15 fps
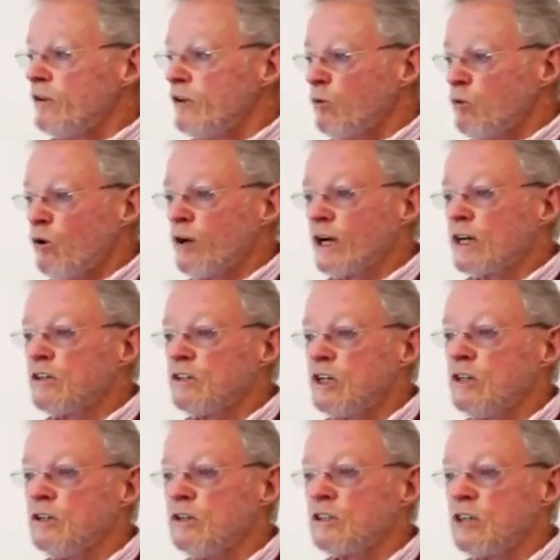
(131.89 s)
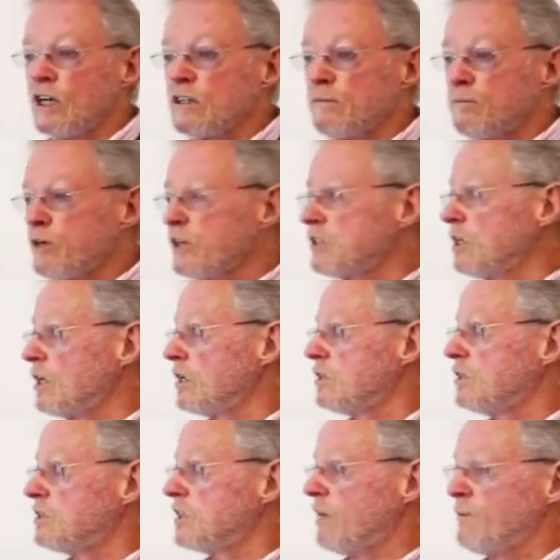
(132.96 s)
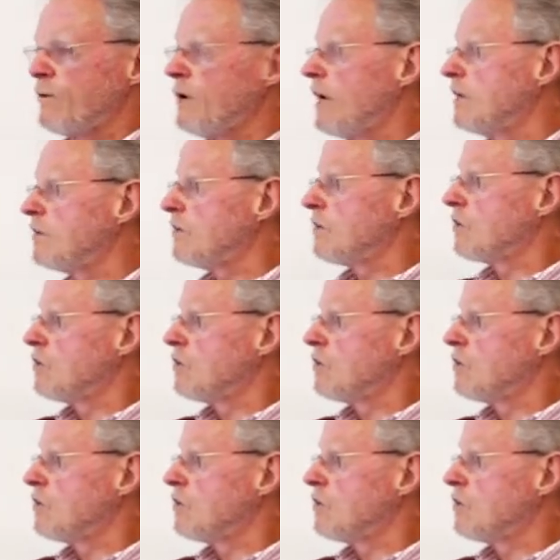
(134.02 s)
the water continues under pressure to separate the